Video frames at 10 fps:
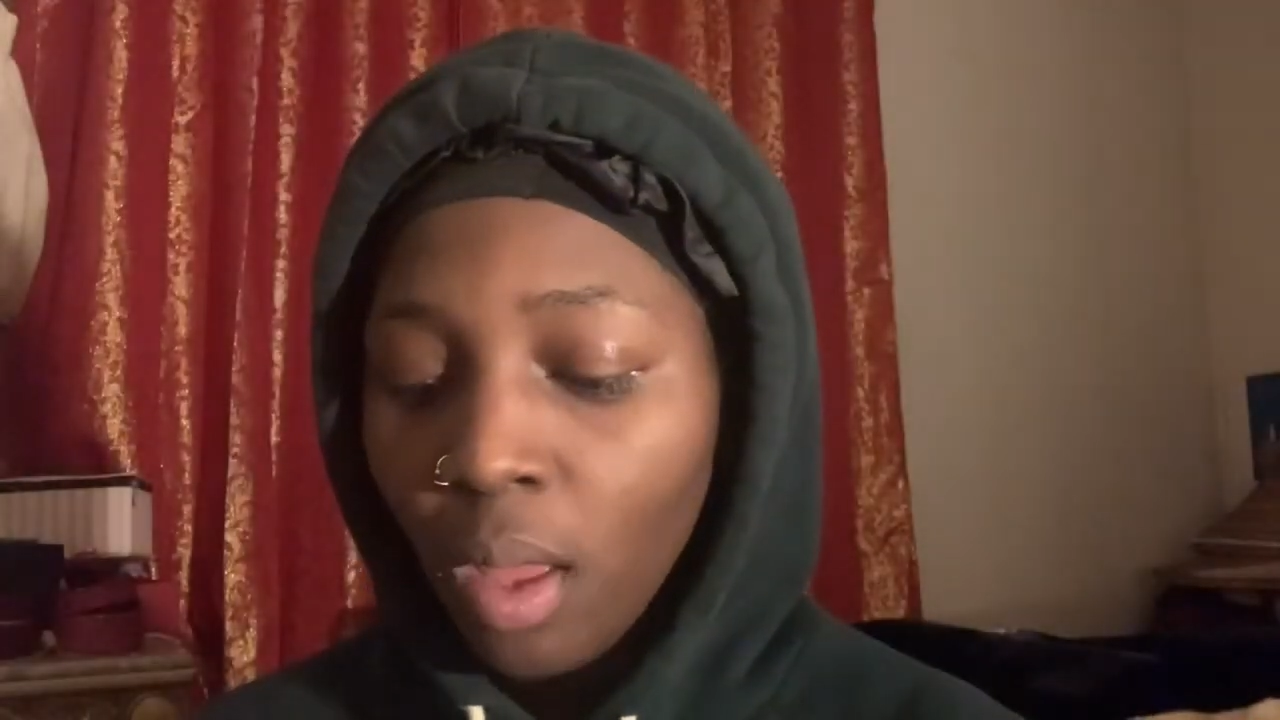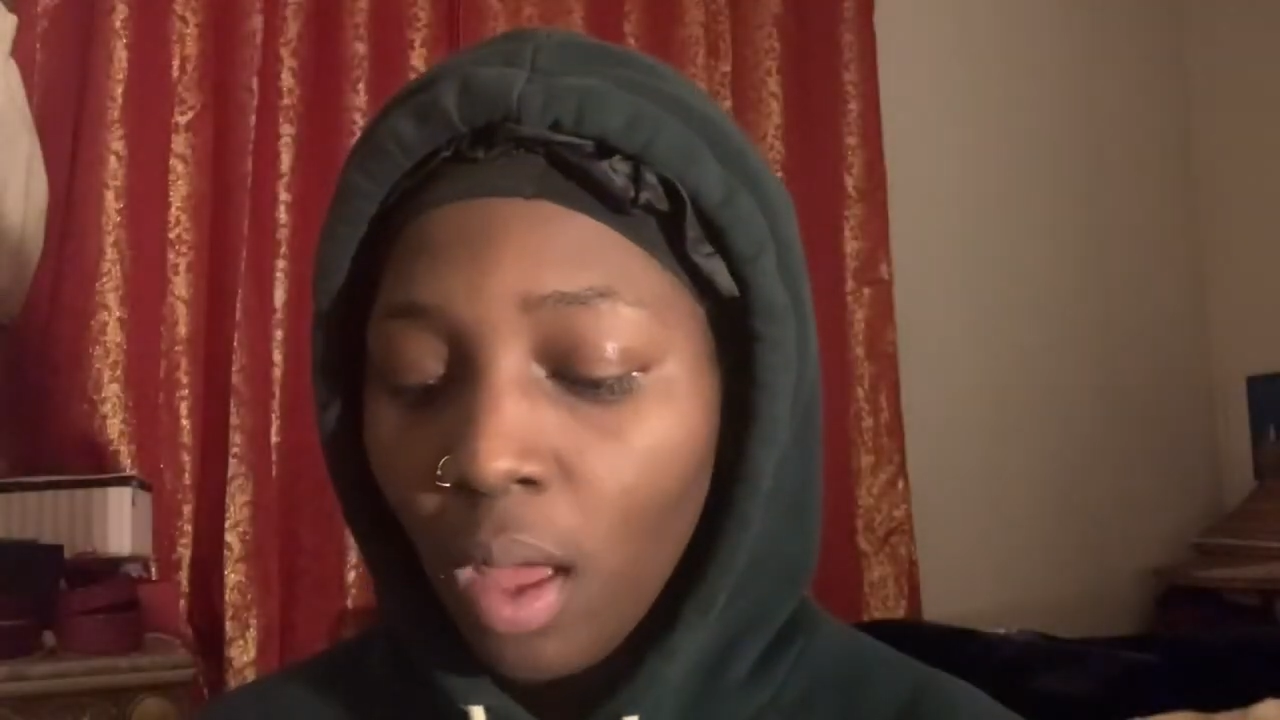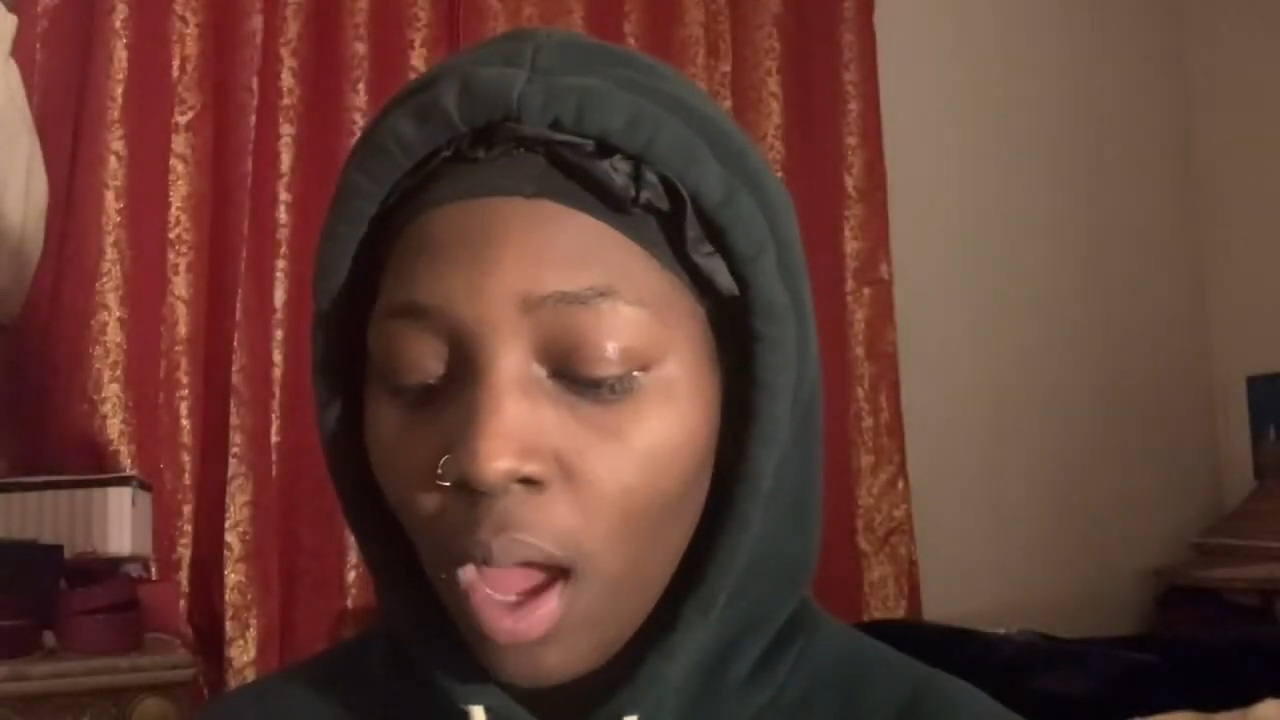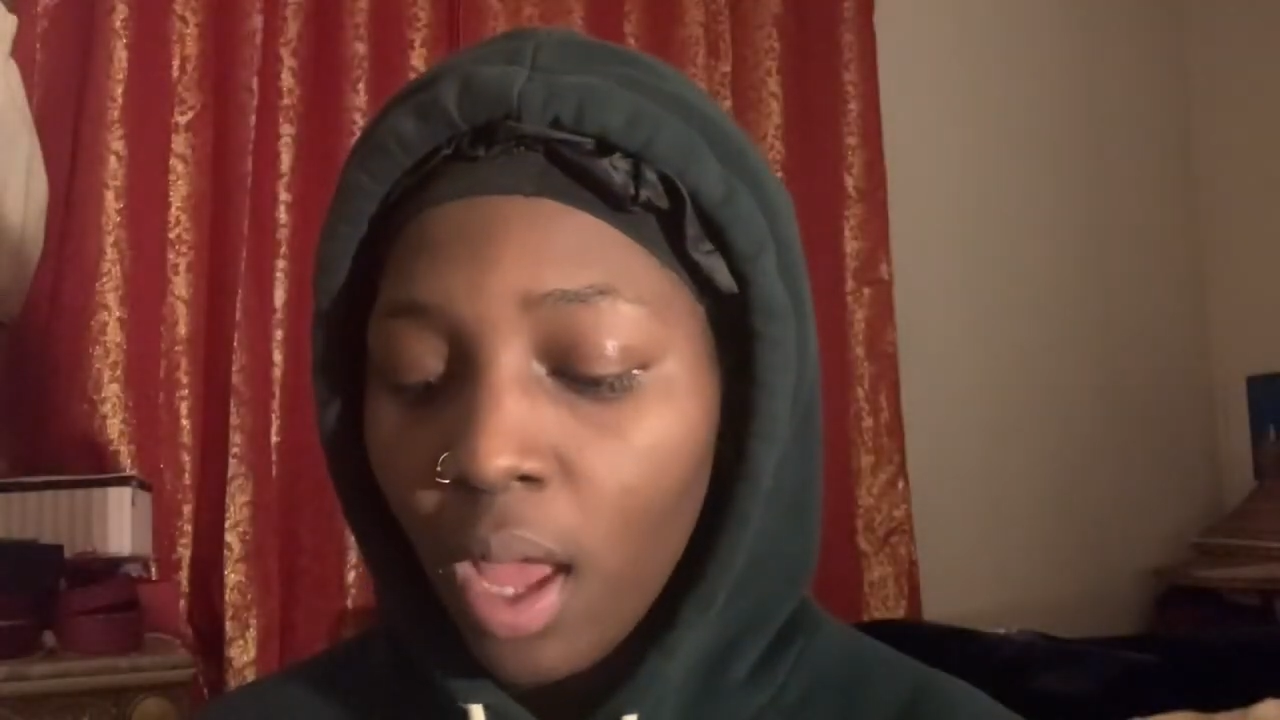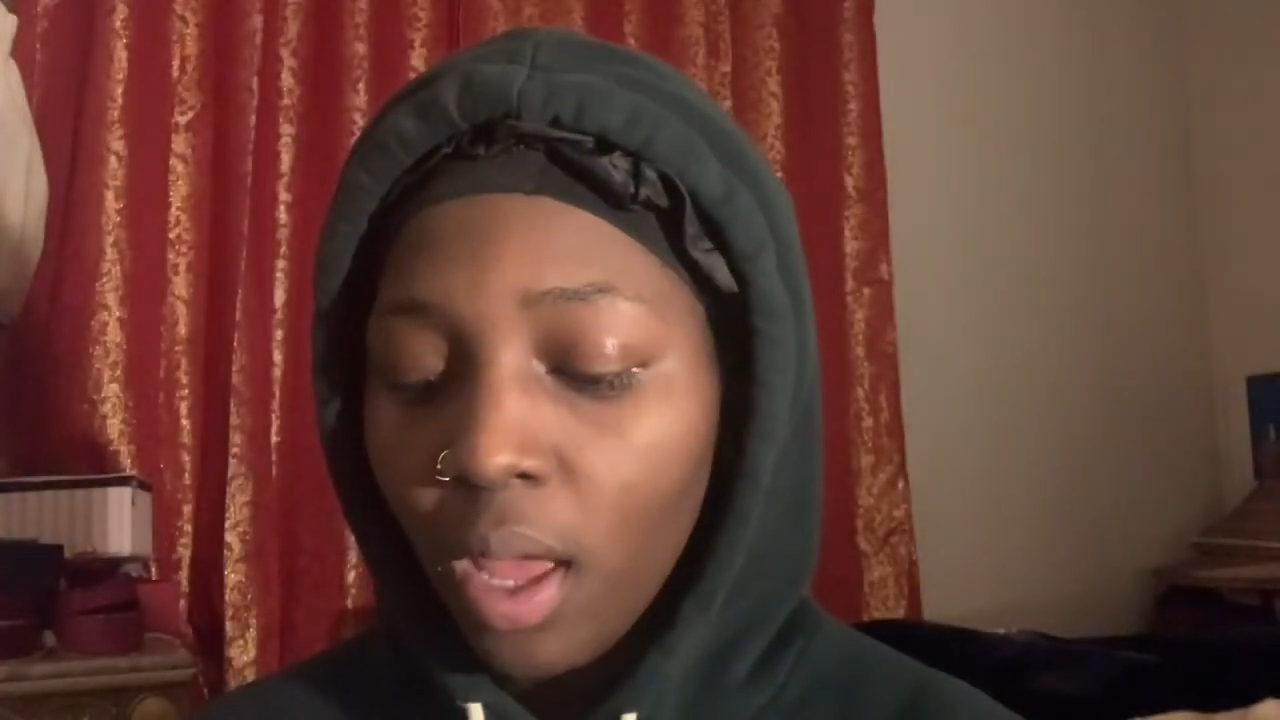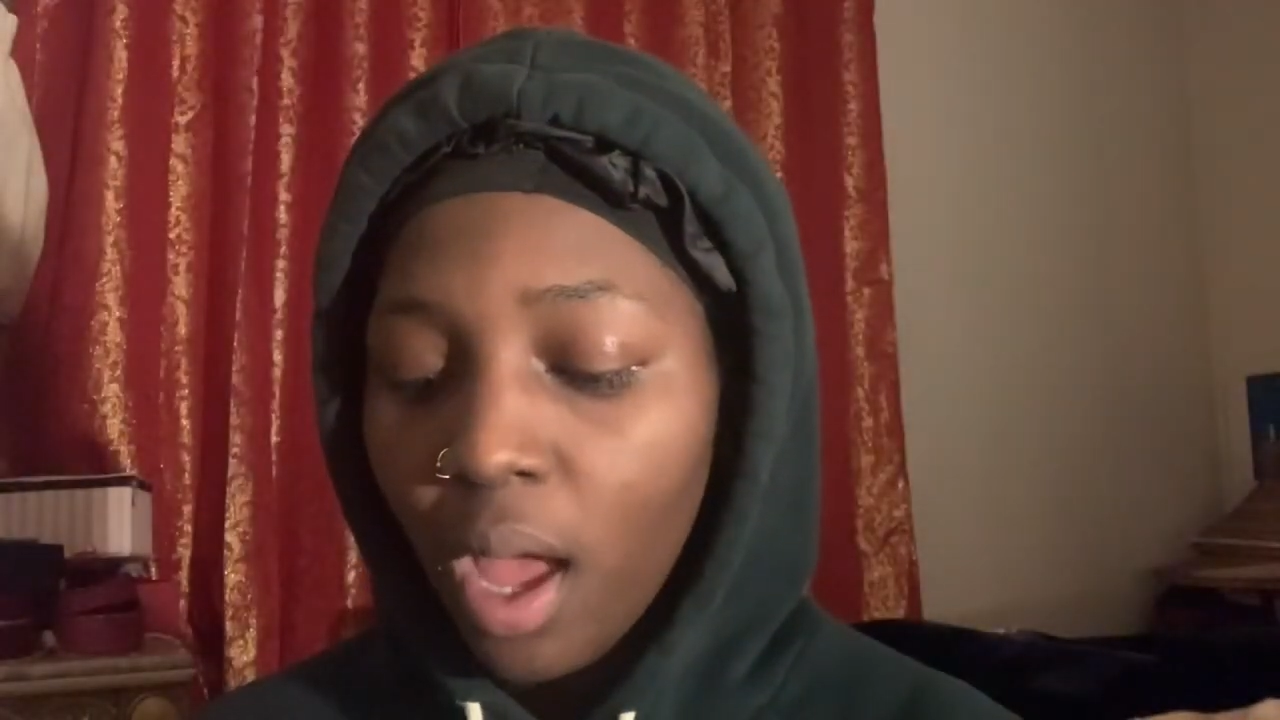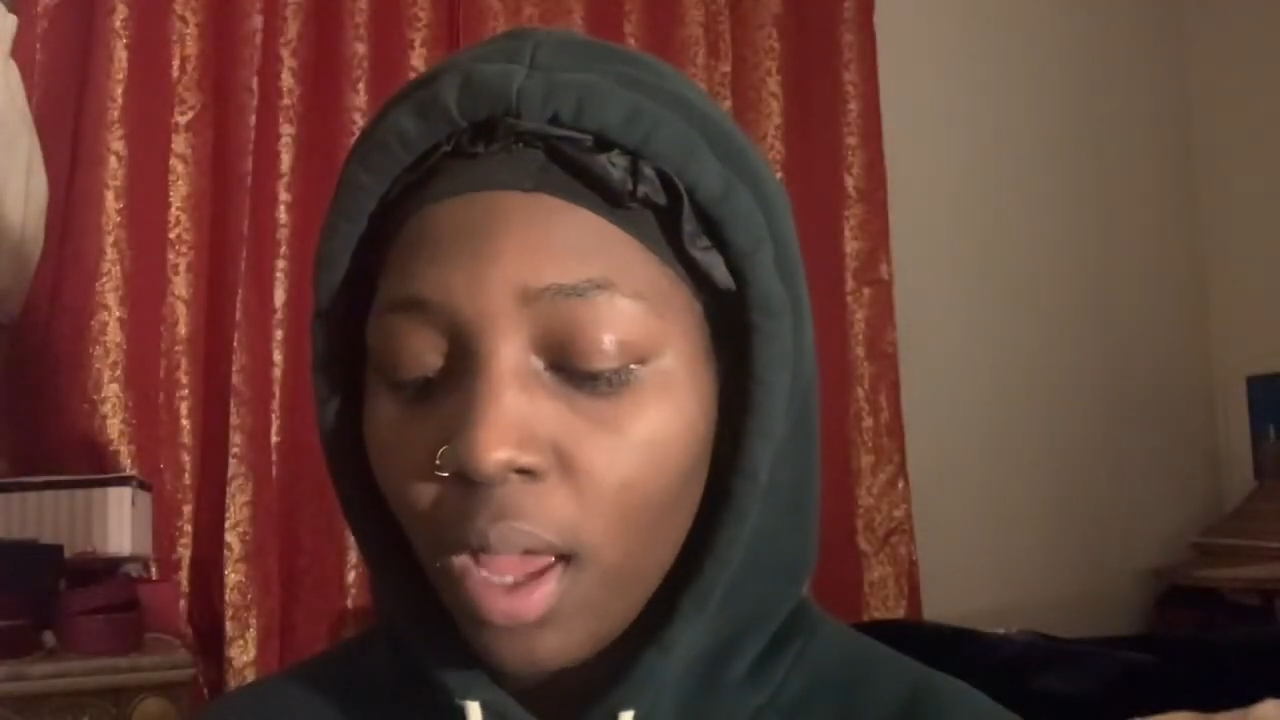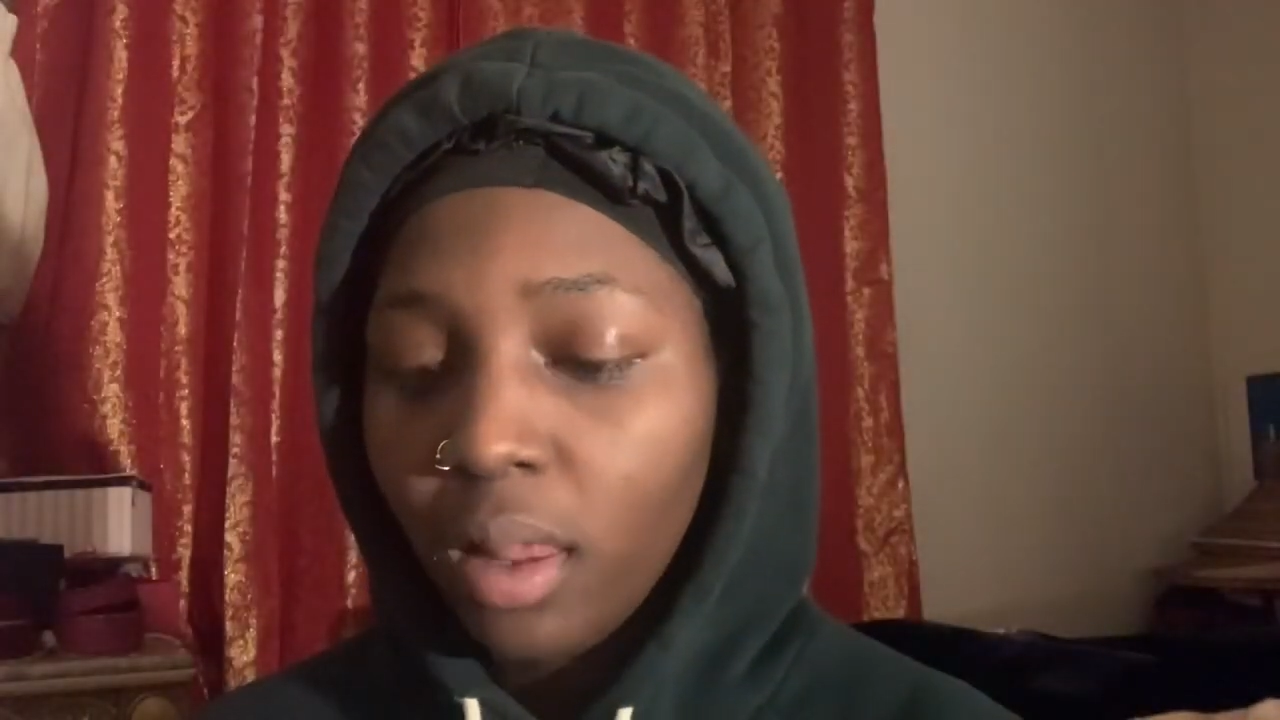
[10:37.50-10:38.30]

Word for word: I I